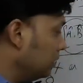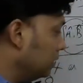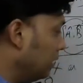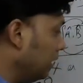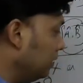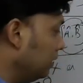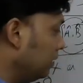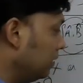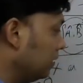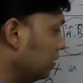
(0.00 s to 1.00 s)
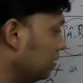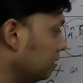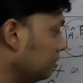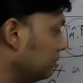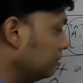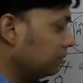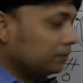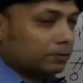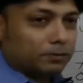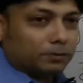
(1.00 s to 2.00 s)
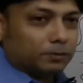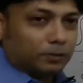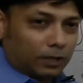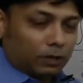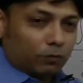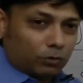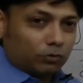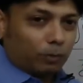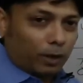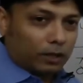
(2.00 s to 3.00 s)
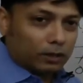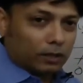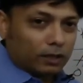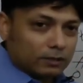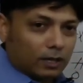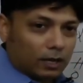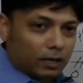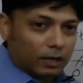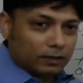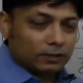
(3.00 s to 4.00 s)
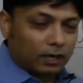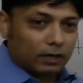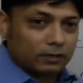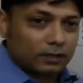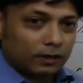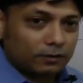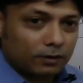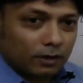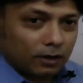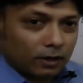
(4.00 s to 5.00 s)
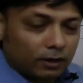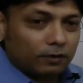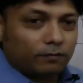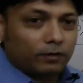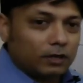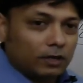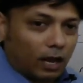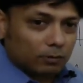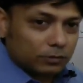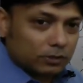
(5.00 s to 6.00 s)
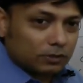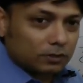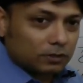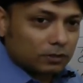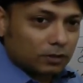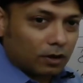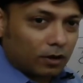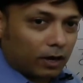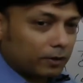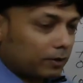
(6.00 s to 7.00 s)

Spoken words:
then the thing would remain in the excited state indefinite times. Alright,